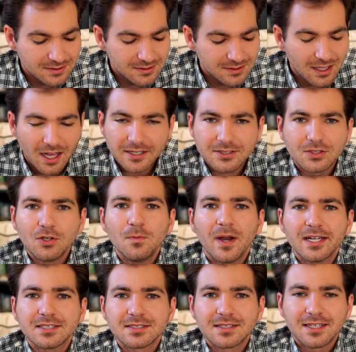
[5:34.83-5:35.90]
not too
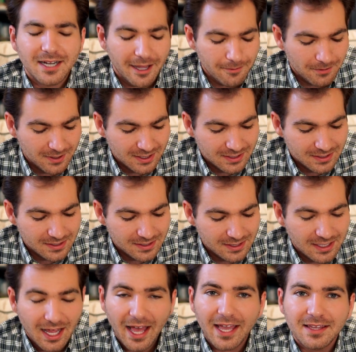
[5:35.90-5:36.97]
much that I would
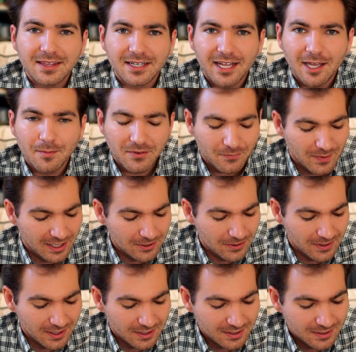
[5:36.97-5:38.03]
deny the name of my
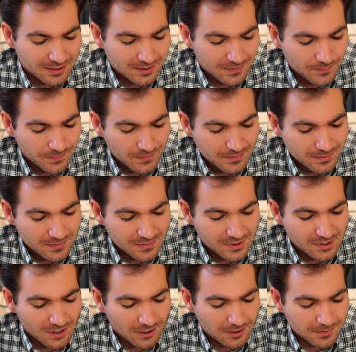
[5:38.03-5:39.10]
Lord.
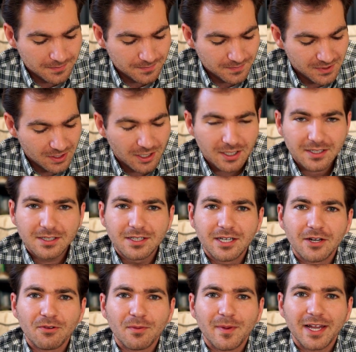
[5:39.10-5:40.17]
So it's a
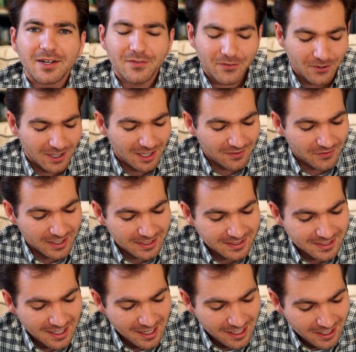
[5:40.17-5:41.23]
good reminder for all of
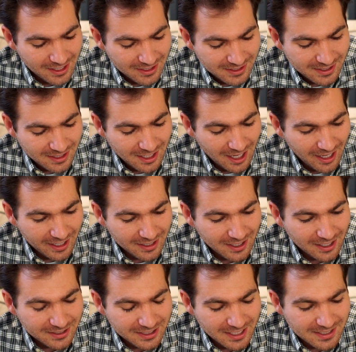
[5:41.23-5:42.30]
us to
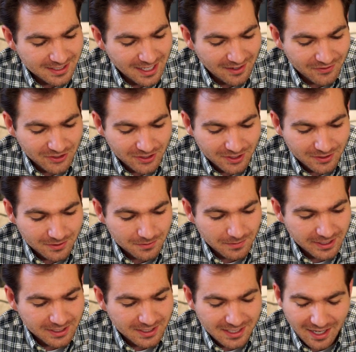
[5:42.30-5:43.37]
not chase after
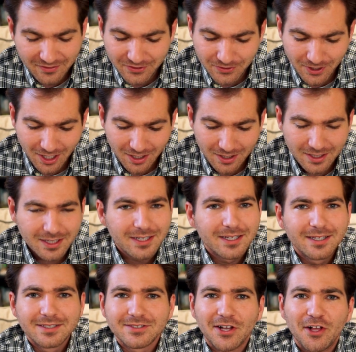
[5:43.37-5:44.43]
riches. After all,
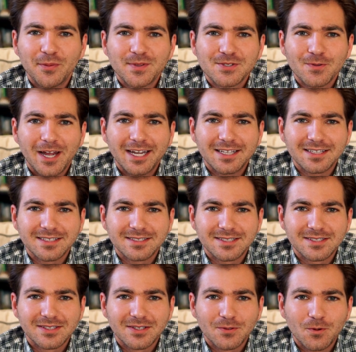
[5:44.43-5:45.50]
Solomon's writing this
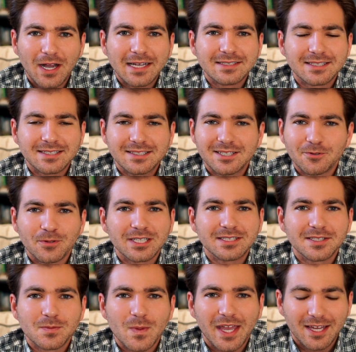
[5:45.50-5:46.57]
as the wisest and
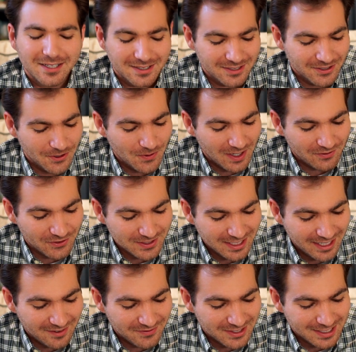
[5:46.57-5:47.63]
richest man who ever
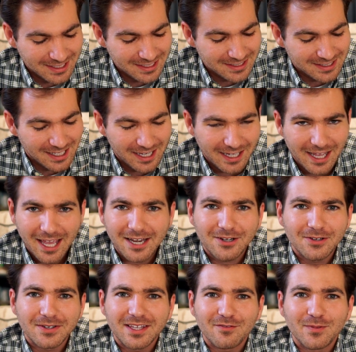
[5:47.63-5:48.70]
lived, and he's saying, hey,
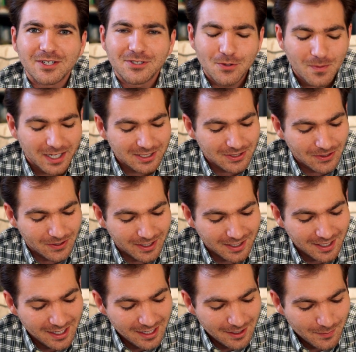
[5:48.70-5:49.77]
don't give me too much,
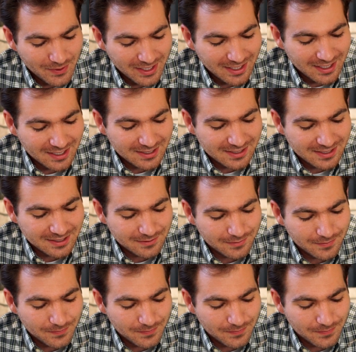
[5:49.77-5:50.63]
Lord, because